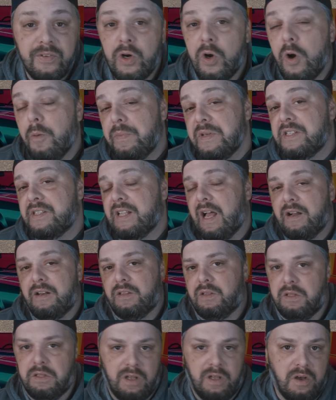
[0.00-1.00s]
hope is
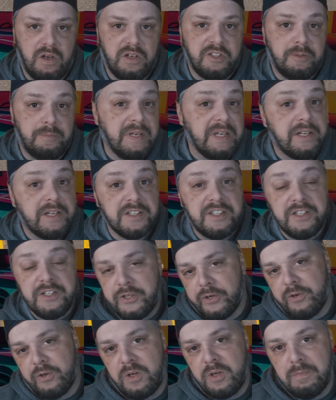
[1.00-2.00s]
not lost because
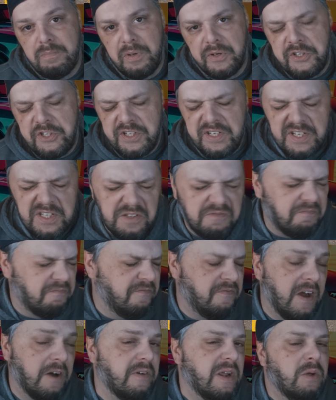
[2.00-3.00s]
internal combustion is
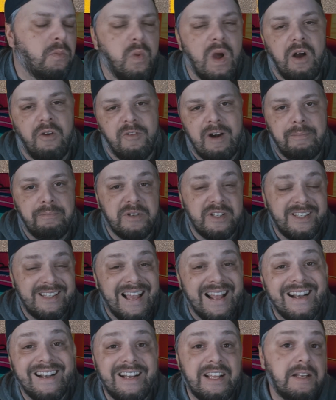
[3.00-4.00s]
very well
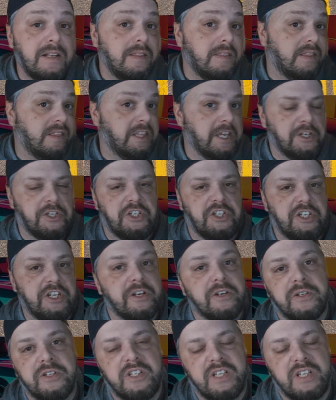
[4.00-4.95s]
represented in this year's